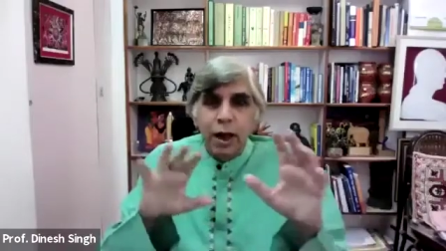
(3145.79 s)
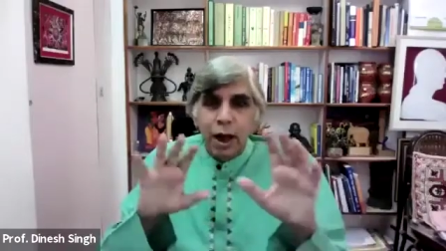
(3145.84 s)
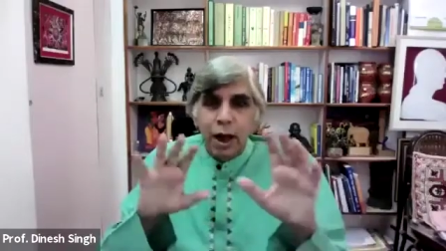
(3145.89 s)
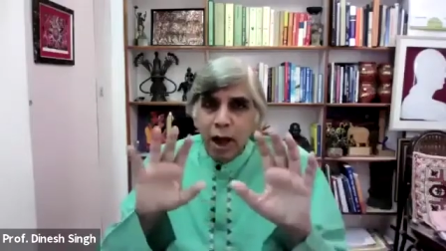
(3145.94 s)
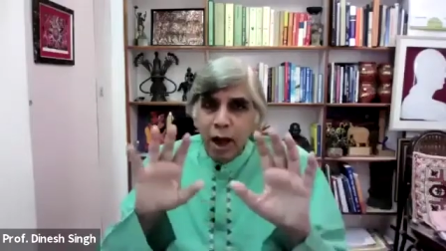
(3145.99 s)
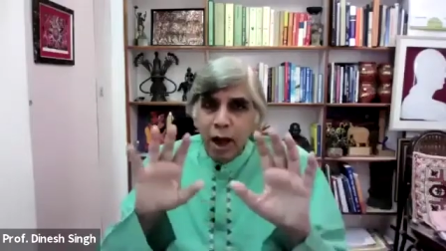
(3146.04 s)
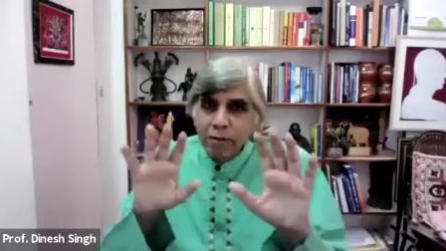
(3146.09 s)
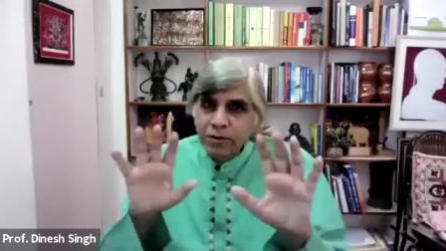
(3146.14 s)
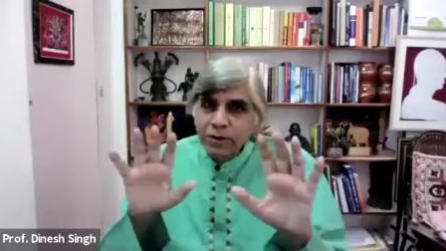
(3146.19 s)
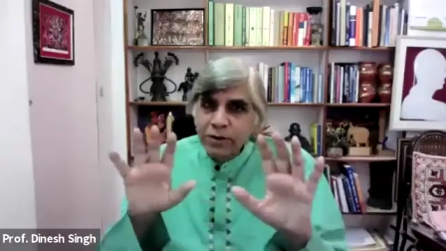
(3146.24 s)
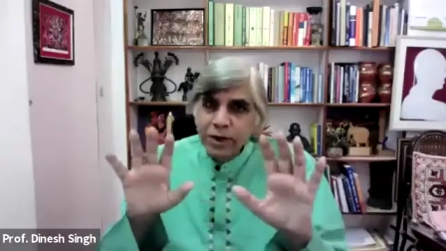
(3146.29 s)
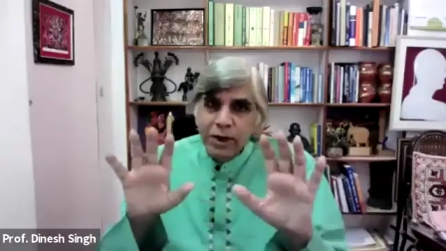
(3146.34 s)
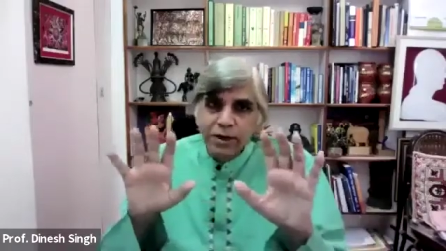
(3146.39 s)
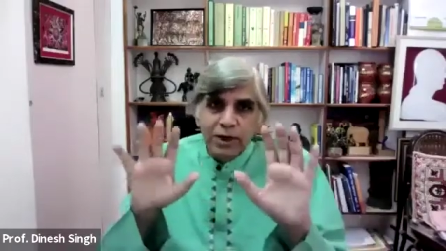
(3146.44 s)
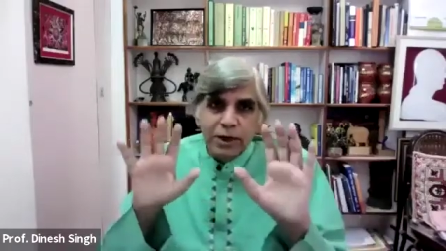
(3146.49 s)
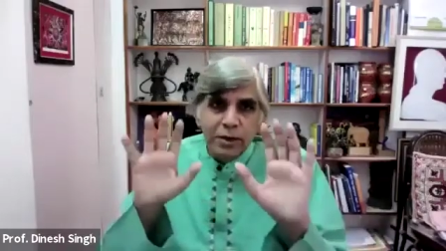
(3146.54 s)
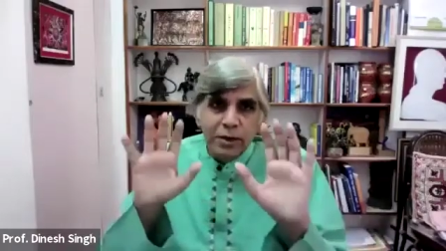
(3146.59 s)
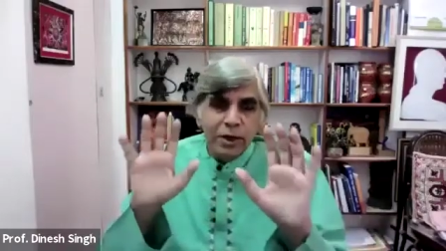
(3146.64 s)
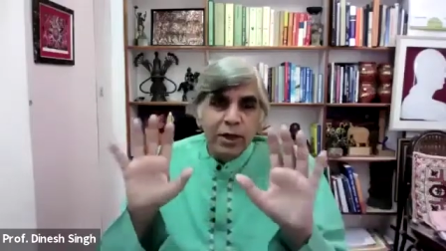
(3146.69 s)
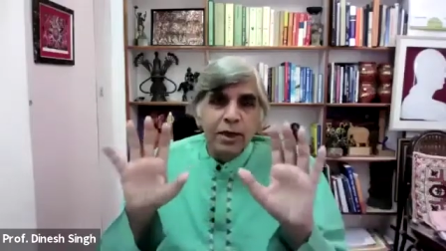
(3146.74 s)
I've seen
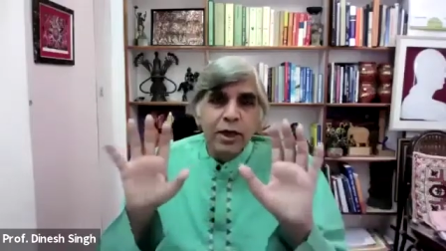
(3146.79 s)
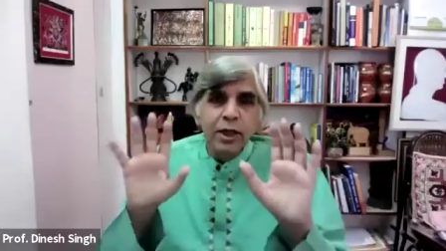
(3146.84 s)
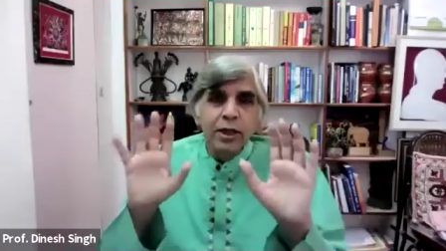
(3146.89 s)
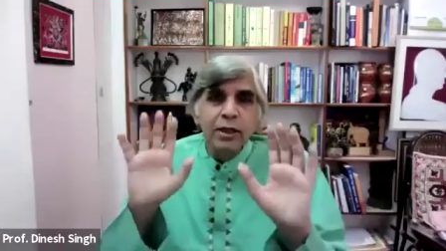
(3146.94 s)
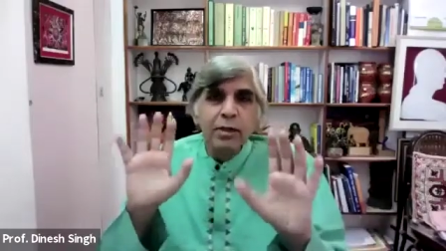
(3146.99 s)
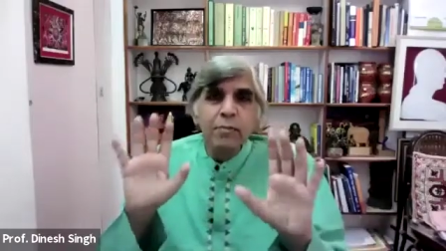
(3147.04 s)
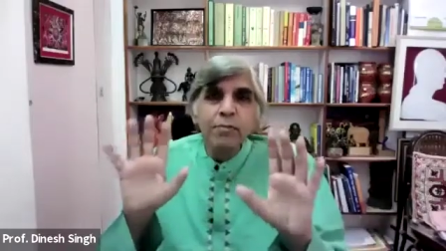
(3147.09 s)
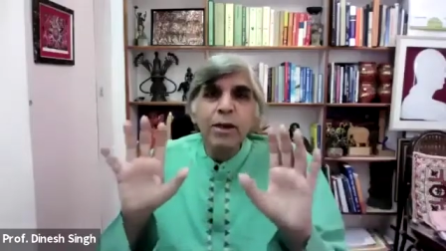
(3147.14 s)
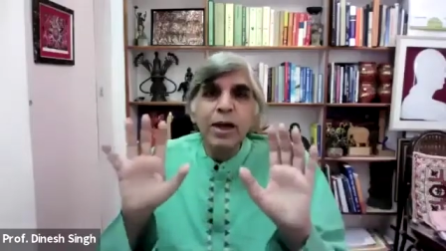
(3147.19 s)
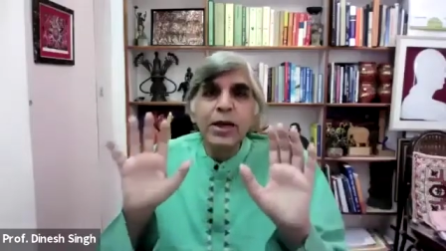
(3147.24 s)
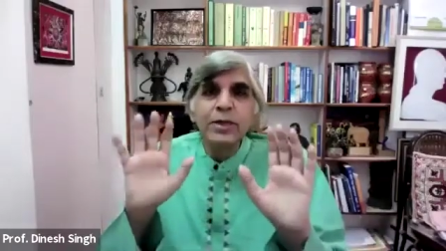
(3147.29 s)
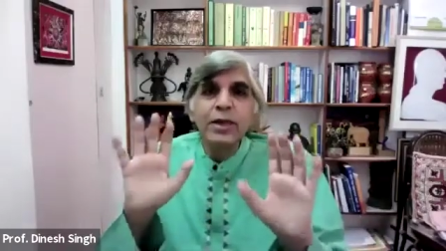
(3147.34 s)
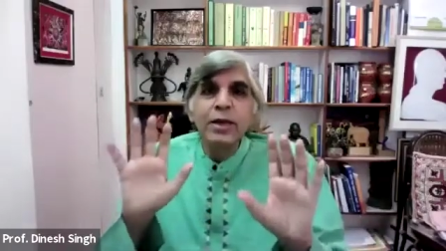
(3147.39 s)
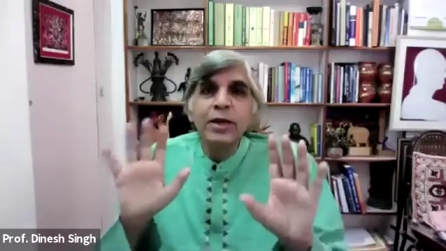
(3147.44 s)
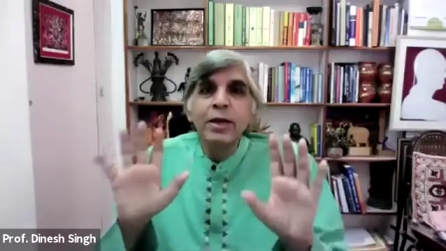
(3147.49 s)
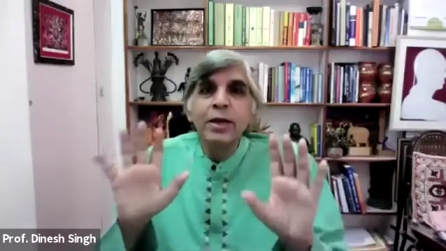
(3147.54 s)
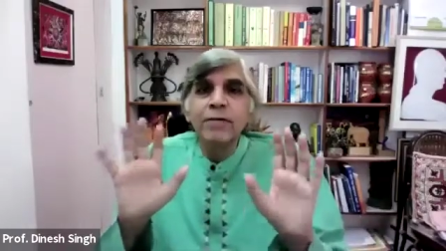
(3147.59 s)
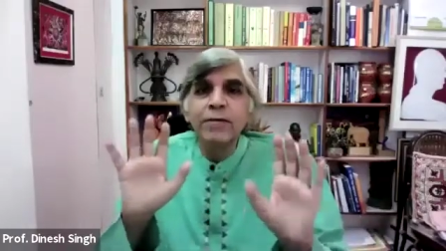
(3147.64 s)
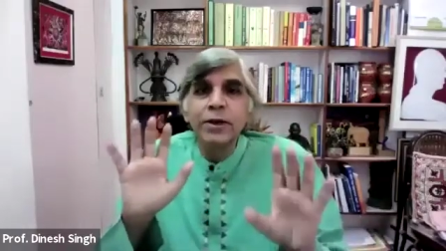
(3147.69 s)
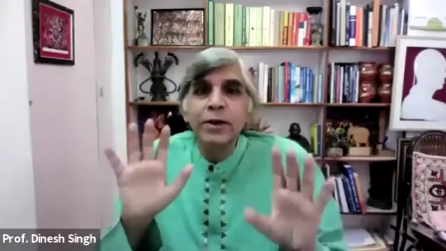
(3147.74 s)
that Jal Neti makes a
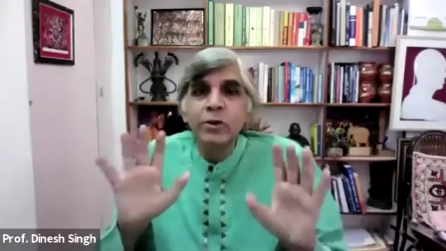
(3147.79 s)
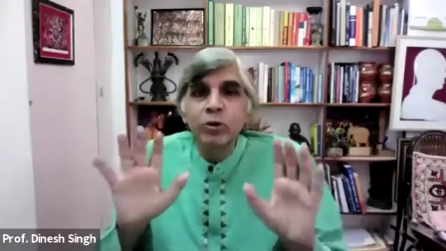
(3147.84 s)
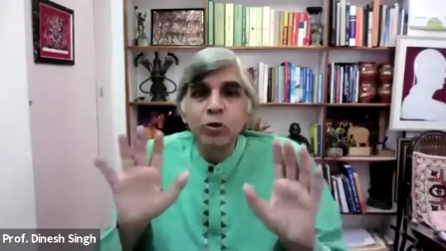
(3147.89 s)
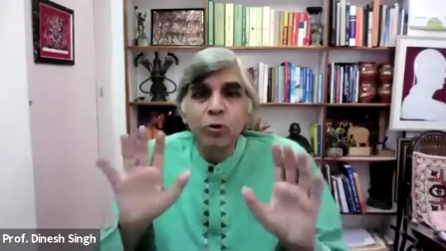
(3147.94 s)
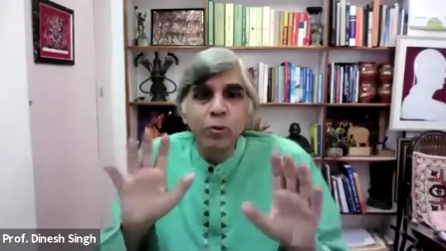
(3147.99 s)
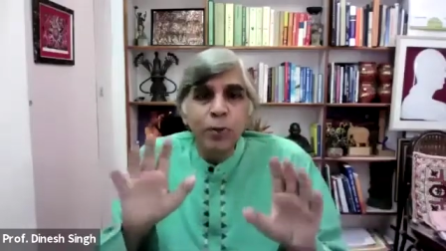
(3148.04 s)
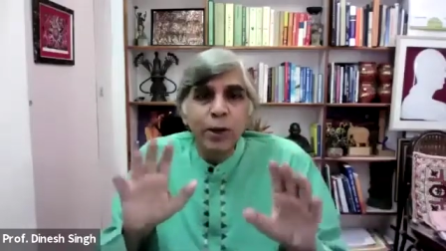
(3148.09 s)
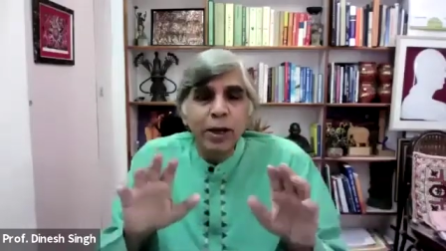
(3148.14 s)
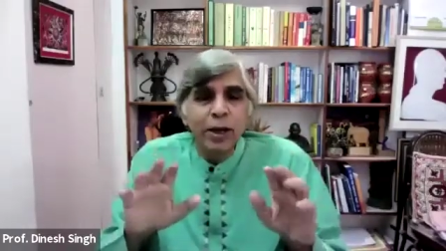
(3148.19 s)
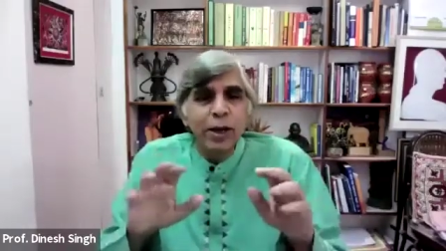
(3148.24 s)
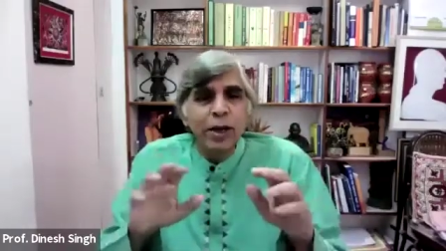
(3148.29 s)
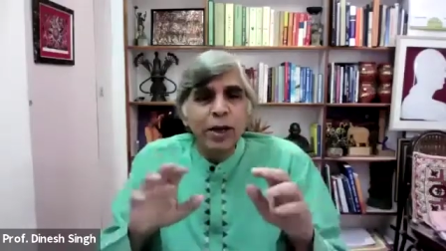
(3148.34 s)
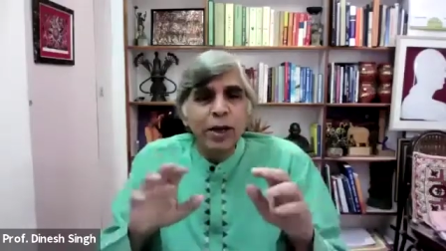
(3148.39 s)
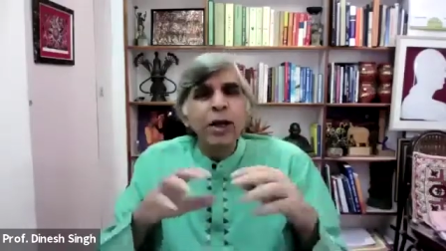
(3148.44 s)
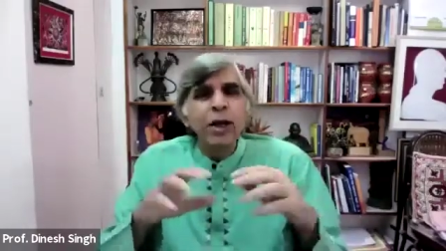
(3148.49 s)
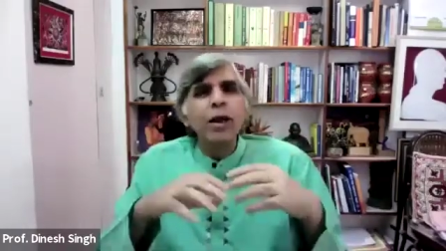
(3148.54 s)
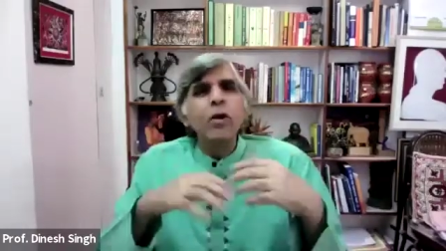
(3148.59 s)
difference to me.